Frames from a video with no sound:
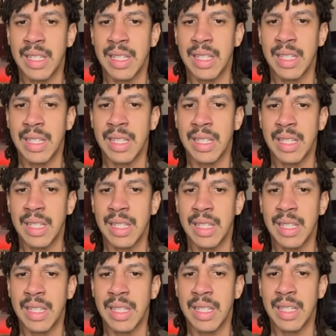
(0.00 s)

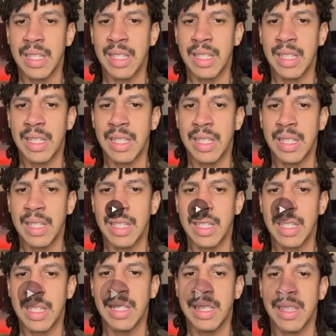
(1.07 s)

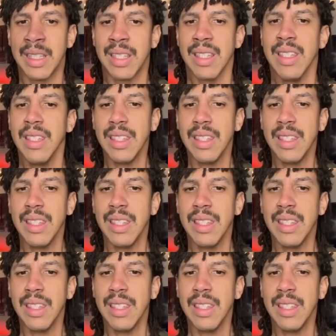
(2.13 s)
Nothing is said.